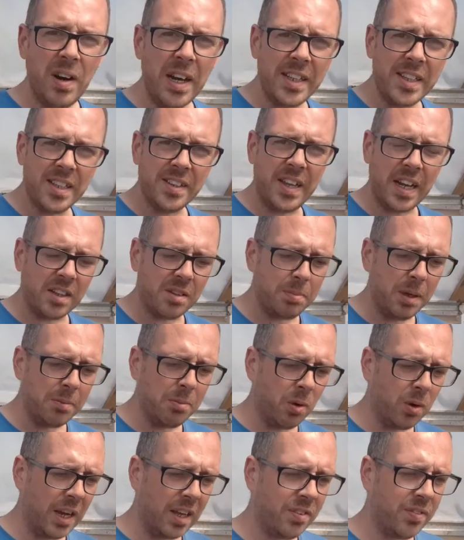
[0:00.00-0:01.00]
Right, that's
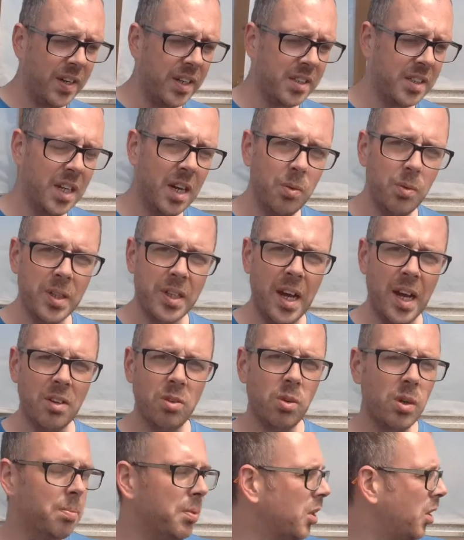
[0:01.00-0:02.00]
me more or less finished now. My
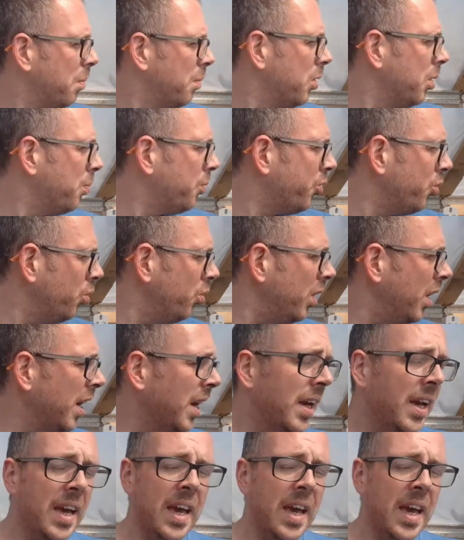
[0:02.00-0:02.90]
dad's going to be coming up soon.